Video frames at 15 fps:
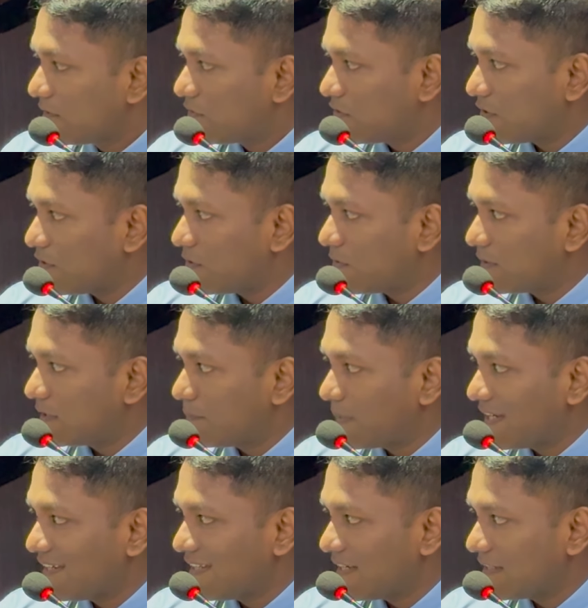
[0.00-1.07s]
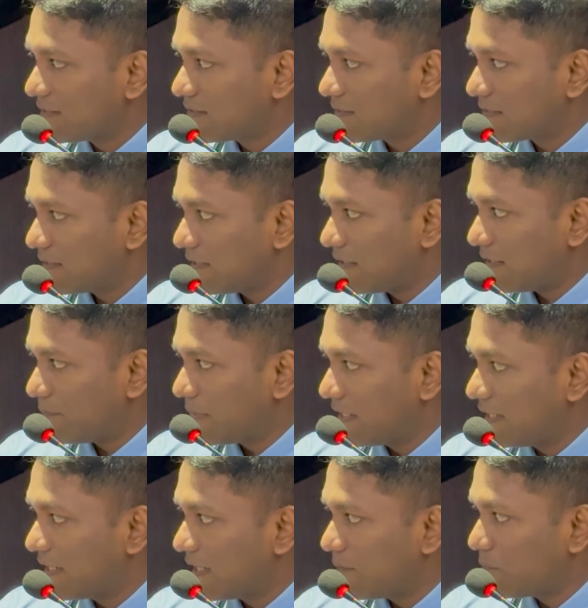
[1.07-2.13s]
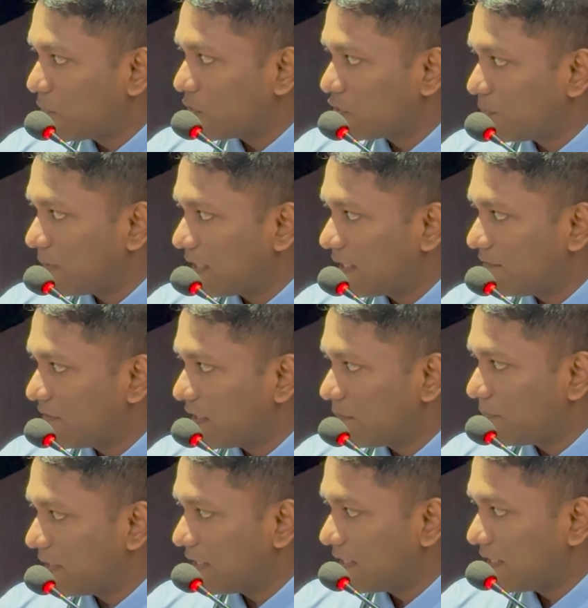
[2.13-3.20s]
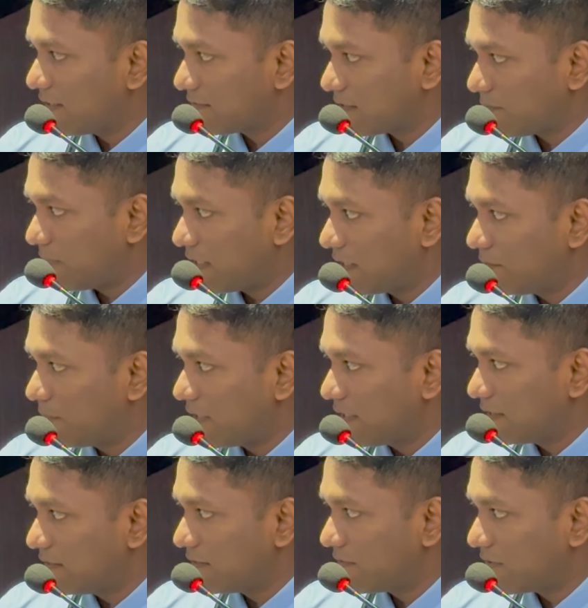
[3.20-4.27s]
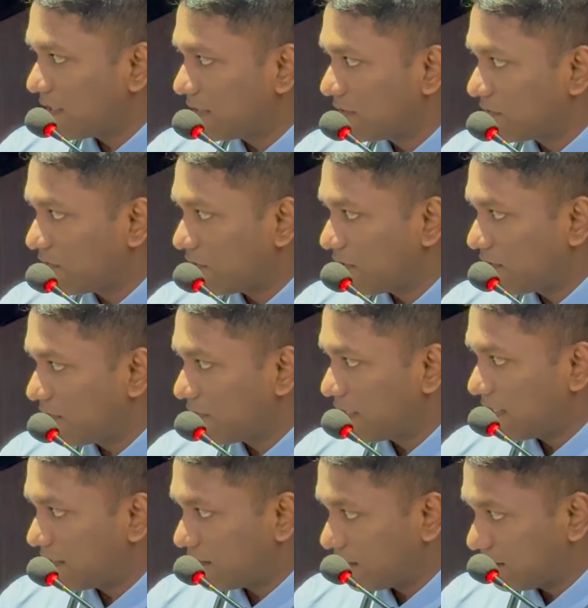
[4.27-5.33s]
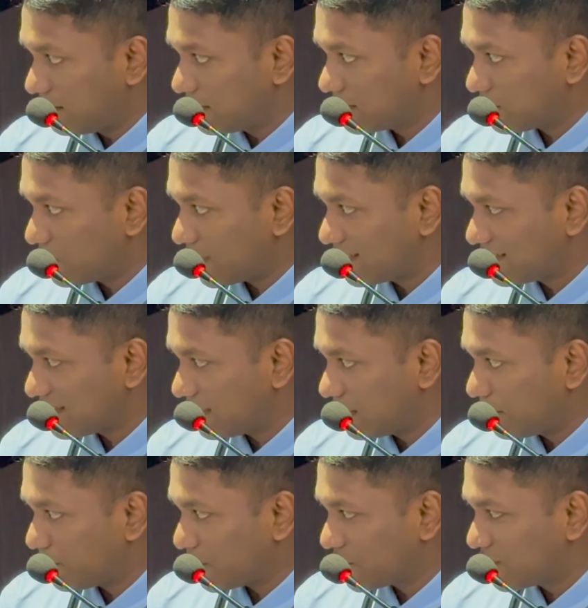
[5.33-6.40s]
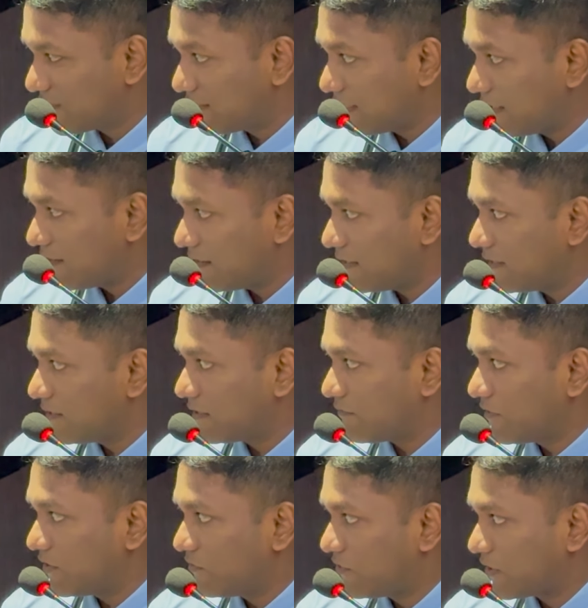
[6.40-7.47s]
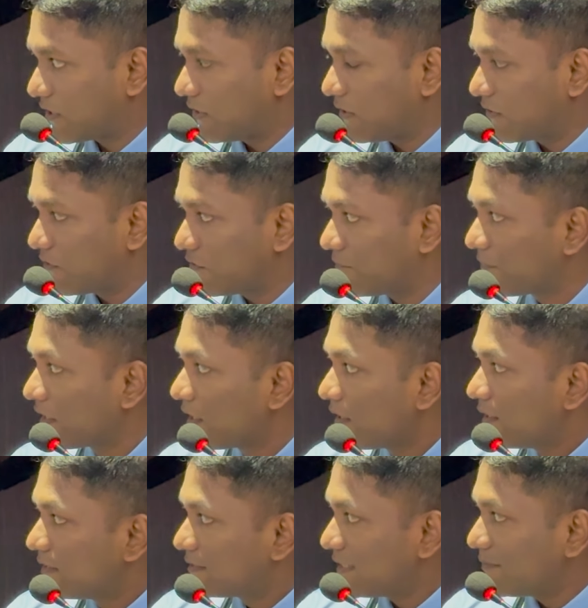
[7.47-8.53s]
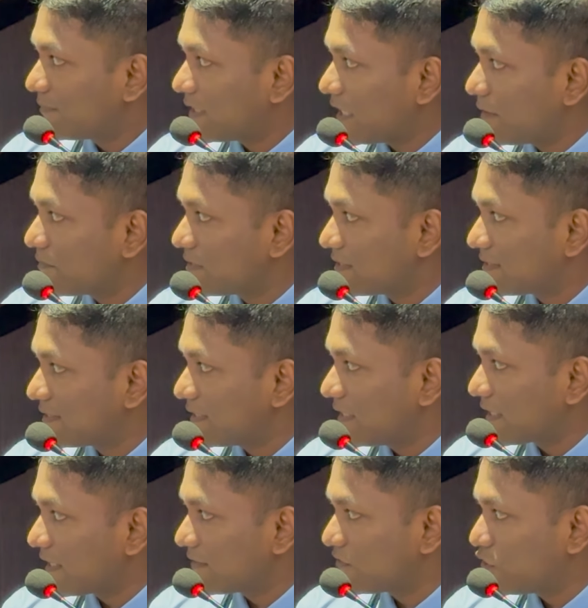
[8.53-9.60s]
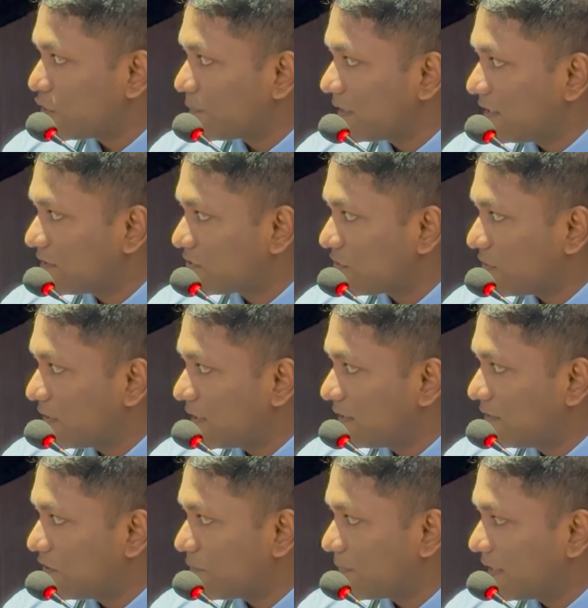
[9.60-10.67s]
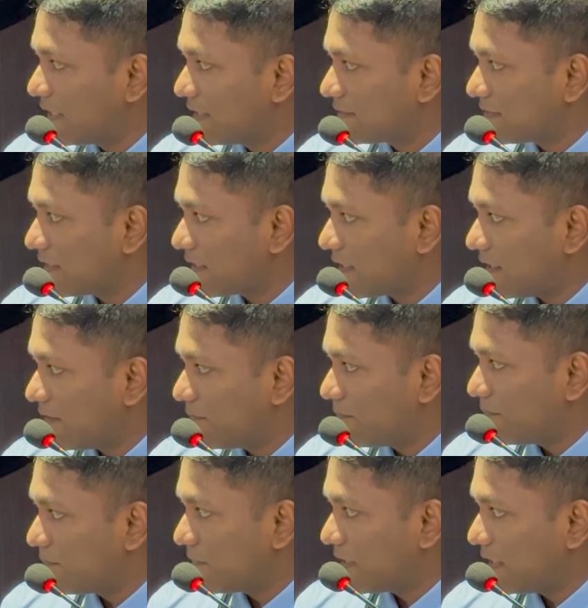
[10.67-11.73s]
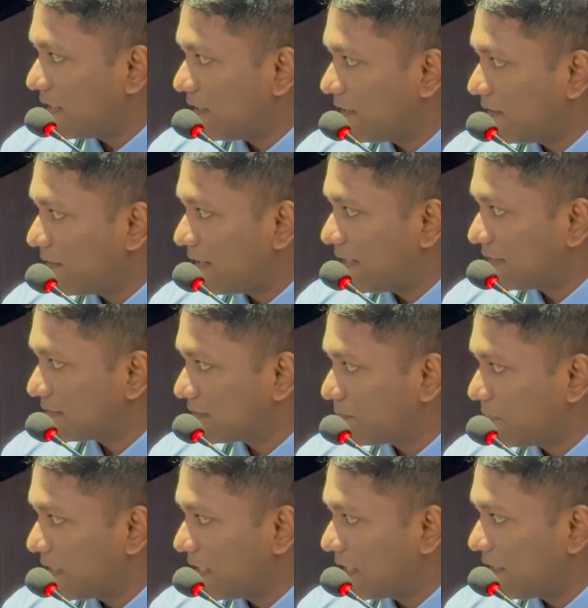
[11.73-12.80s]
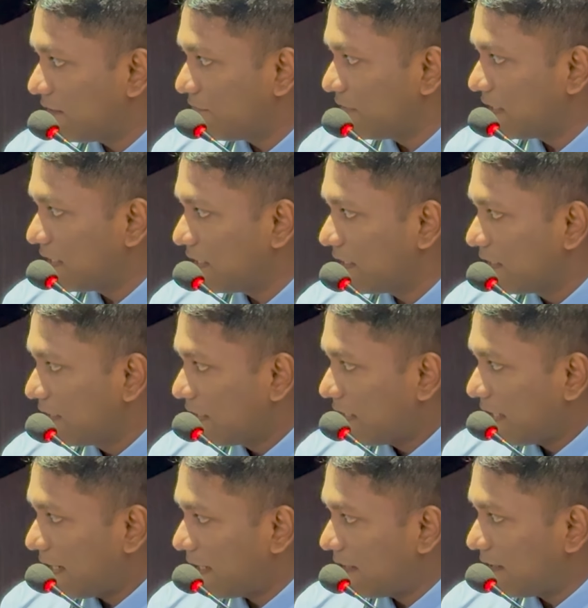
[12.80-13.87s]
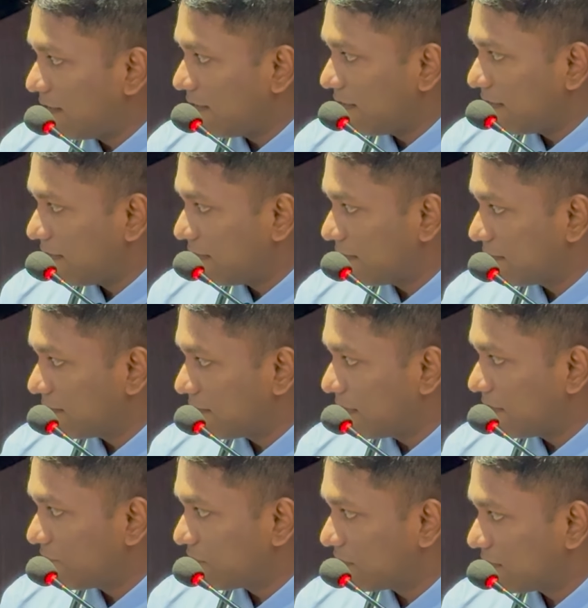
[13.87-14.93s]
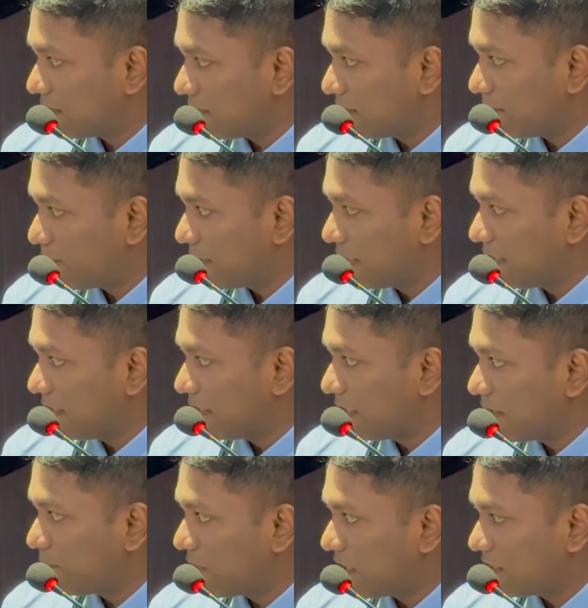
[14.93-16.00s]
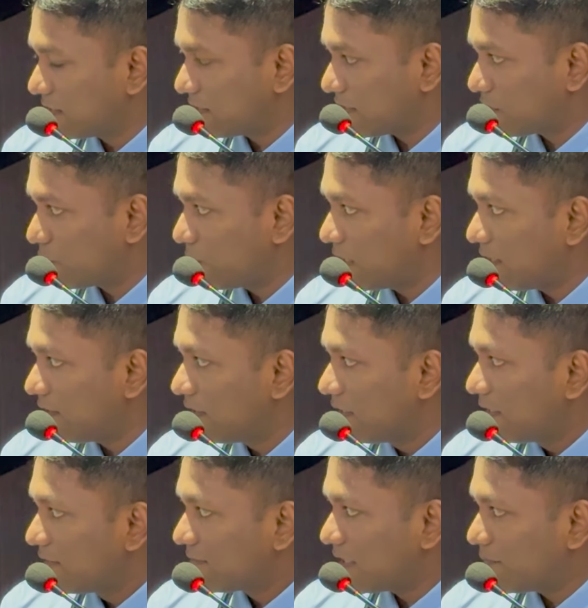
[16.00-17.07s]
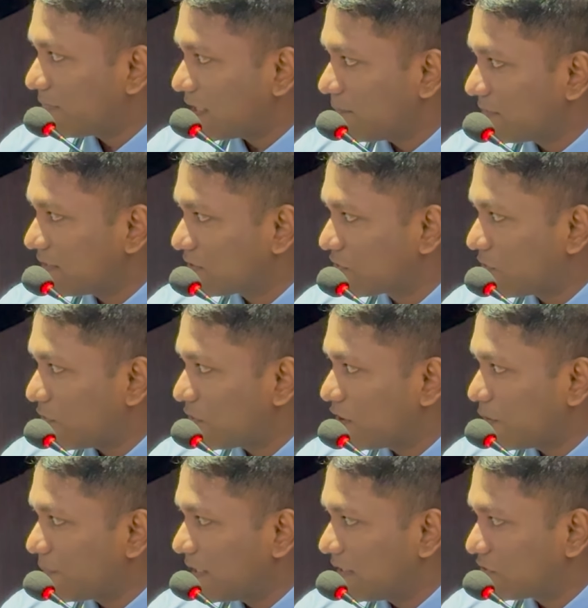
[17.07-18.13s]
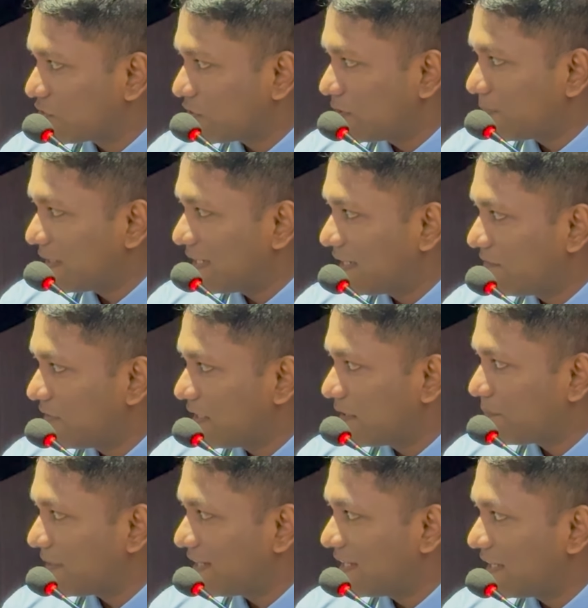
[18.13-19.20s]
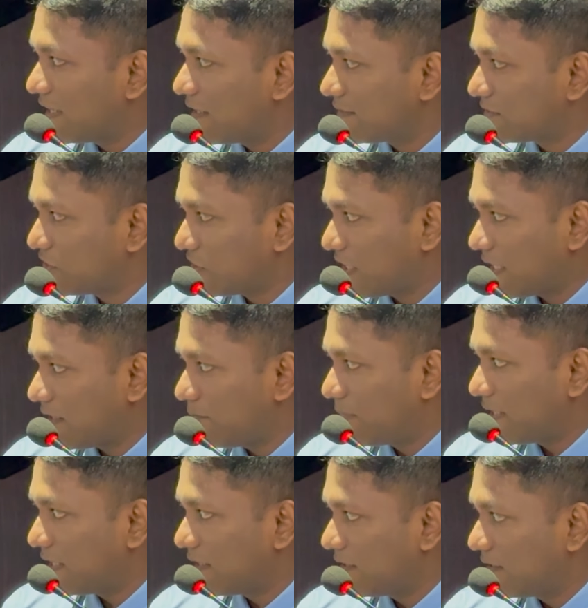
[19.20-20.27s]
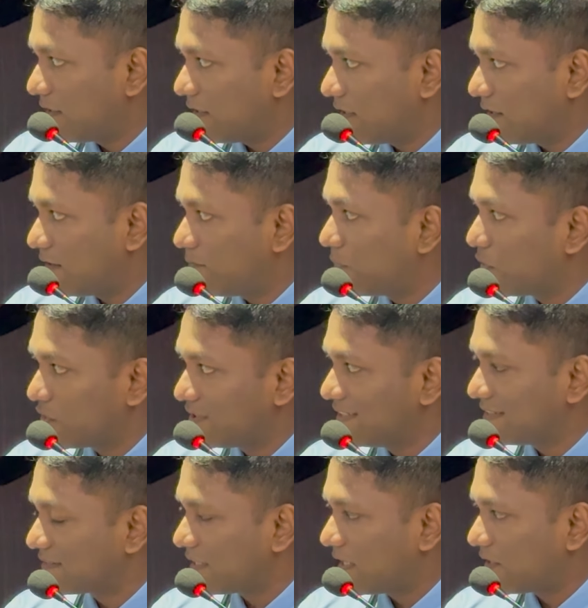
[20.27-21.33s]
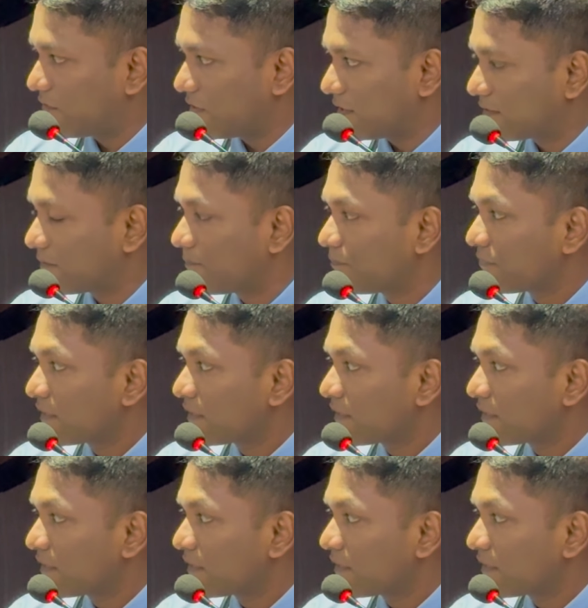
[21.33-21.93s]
So the PDA is PDA in both PLV and PDA is supplied by the right coronary artery. This runs in the posterior interventricular groove. Sometimes the circ is dominant, so it dominates and come as PLV, and it gives the PDA branch as well. Sometimes it's co-dominant, so the PLV and PDA are shared by both these arteries.